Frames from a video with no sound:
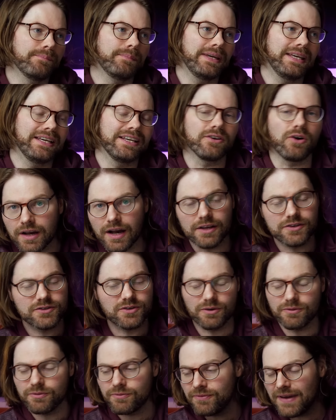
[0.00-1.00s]
be a
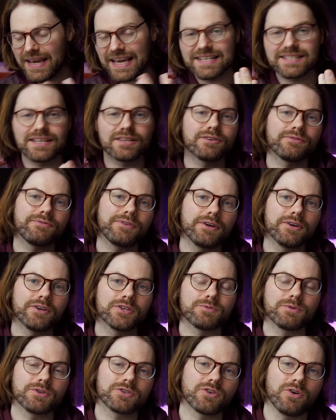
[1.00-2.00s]
sort of phase
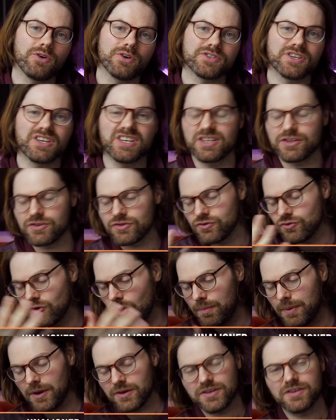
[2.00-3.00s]
interference, which causes
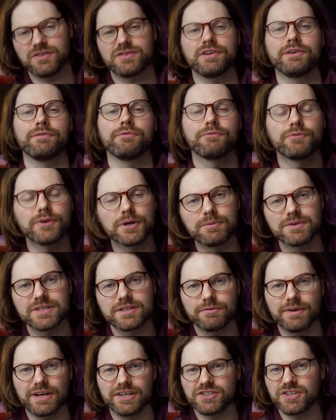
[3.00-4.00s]
dropouts in certain
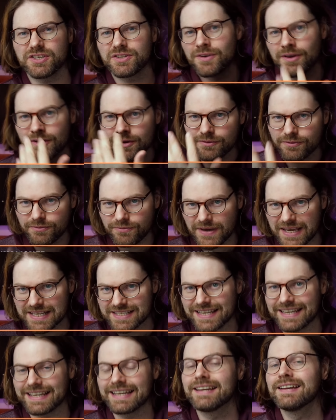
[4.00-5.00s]
frequency ranges,
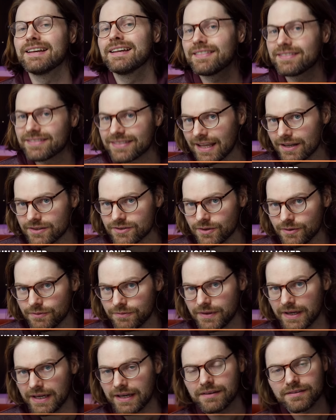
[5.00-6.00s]
phasing, that sort of
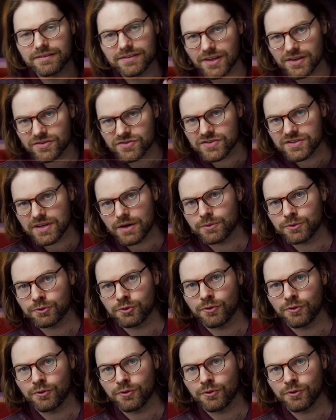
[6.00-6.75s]
thing. Doesn't sound